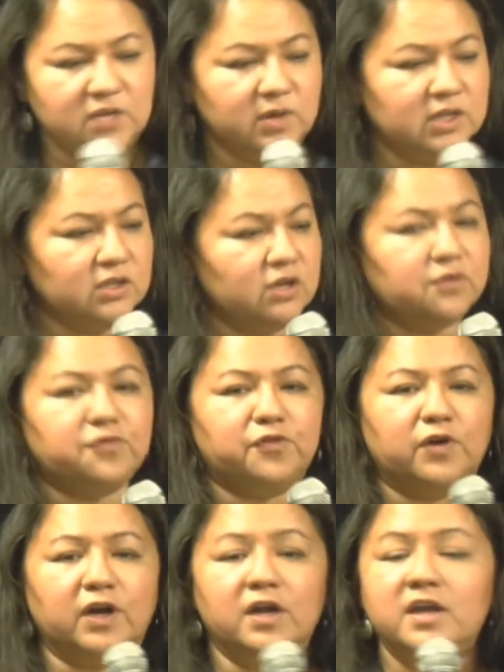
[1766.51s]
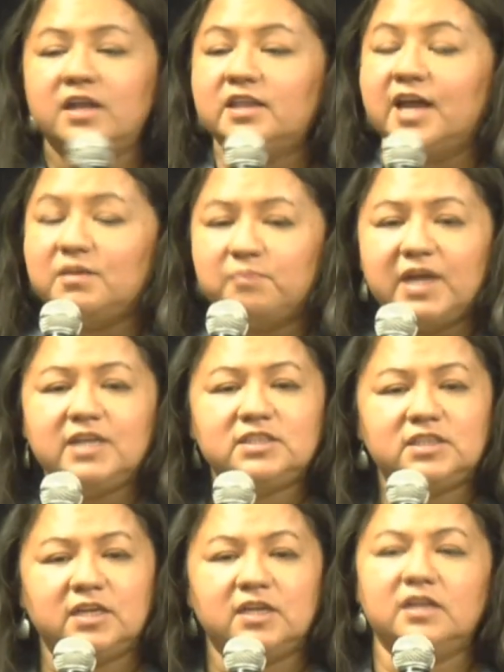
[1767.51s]
and you would look for that
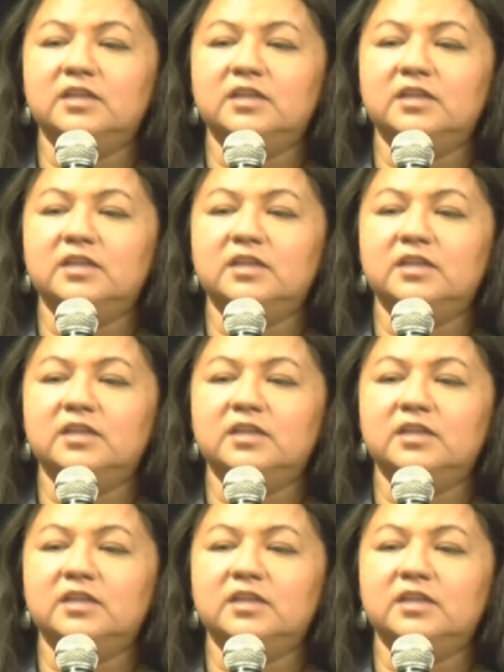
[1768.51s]
medicine.